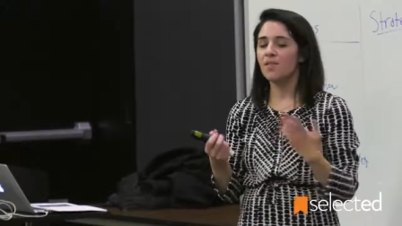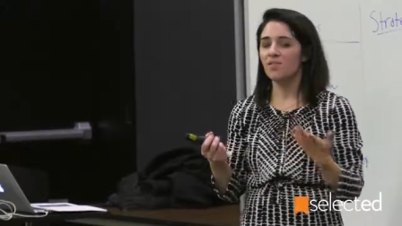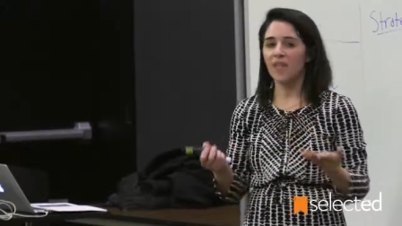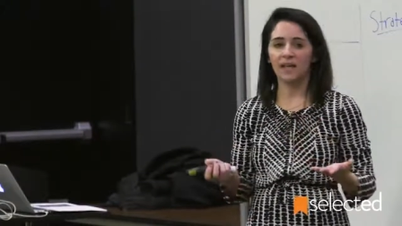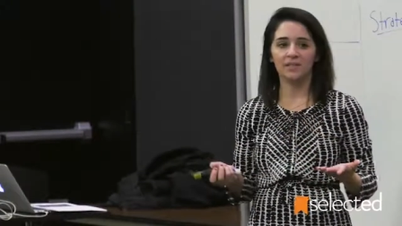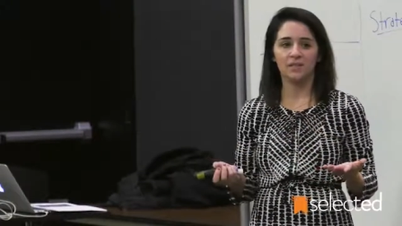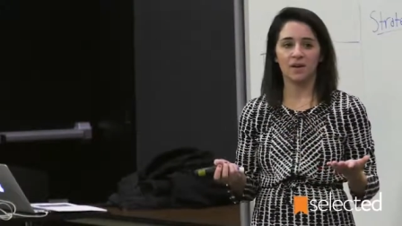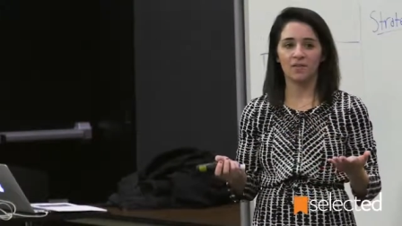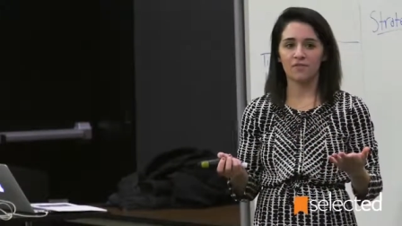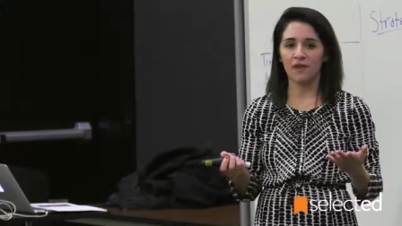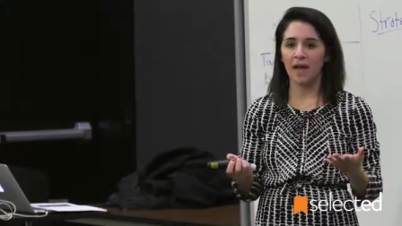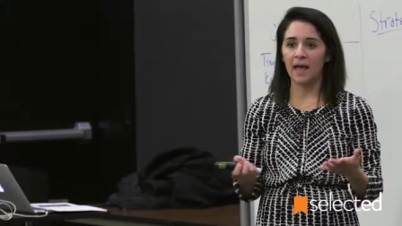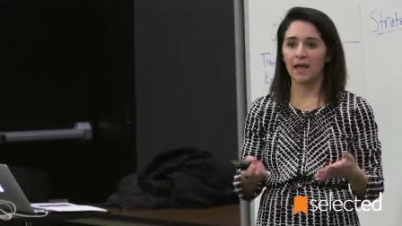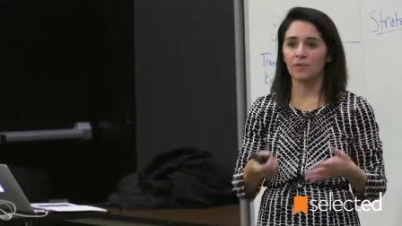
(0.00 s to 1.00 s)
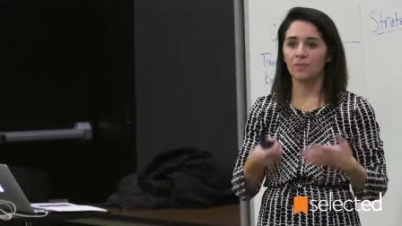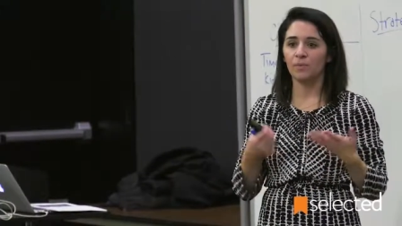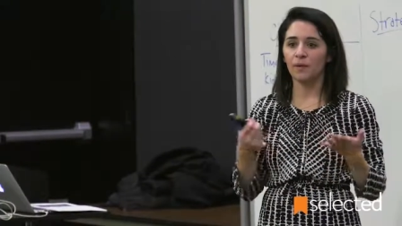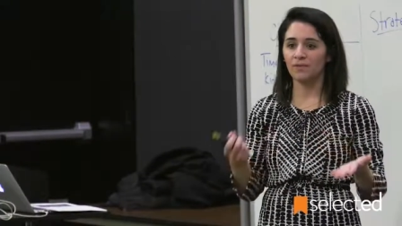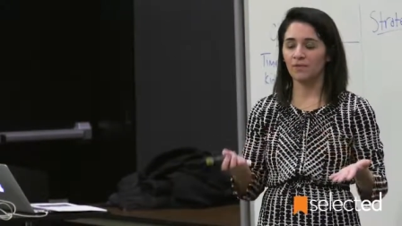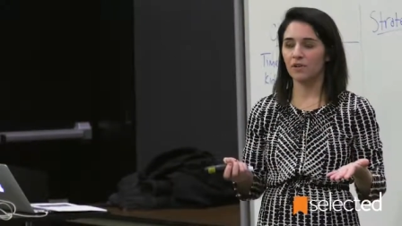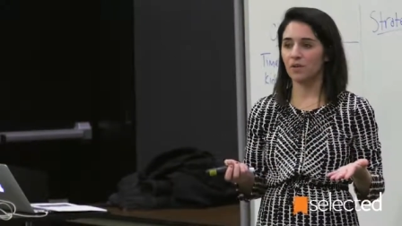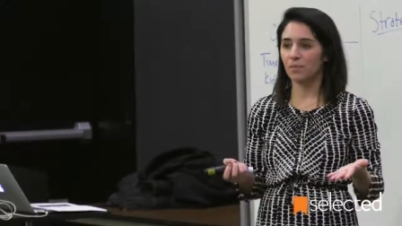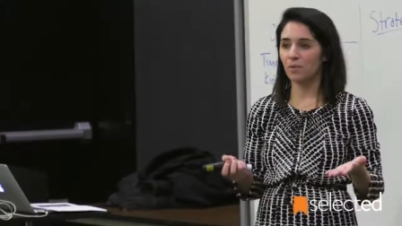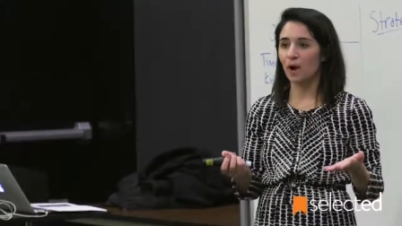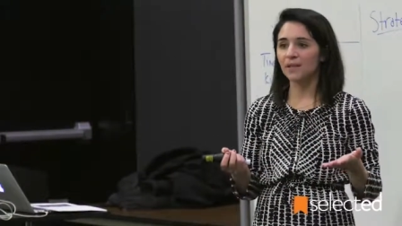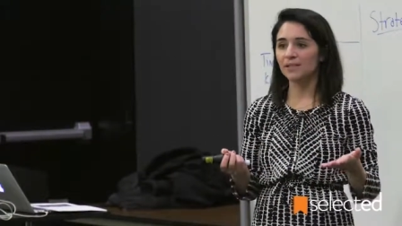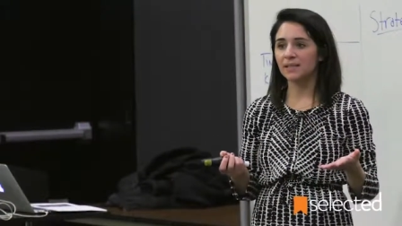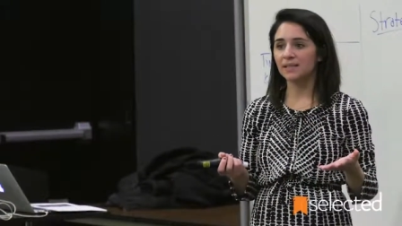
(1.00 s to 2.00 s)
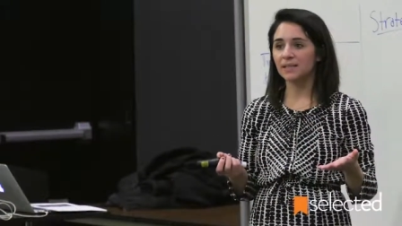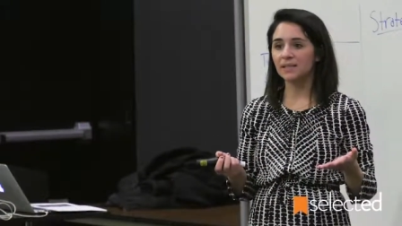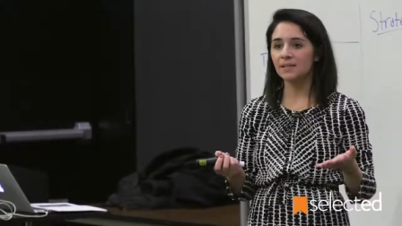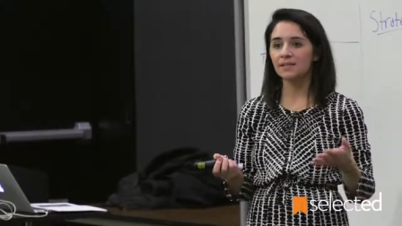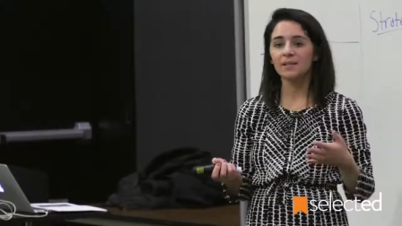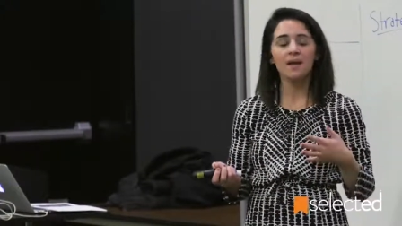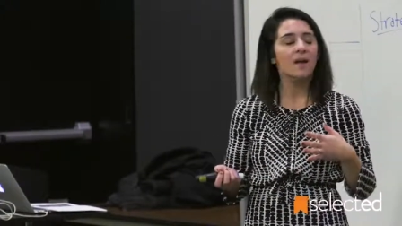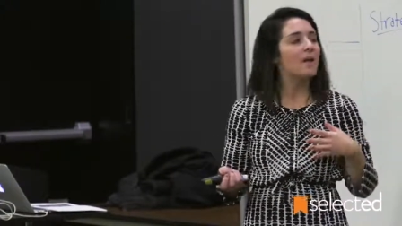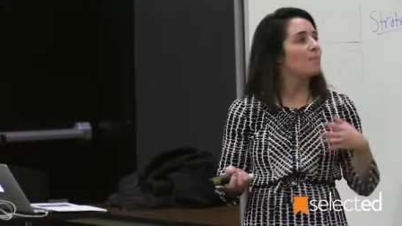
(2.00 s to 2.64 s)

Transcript: that's all fine, whatever your process is,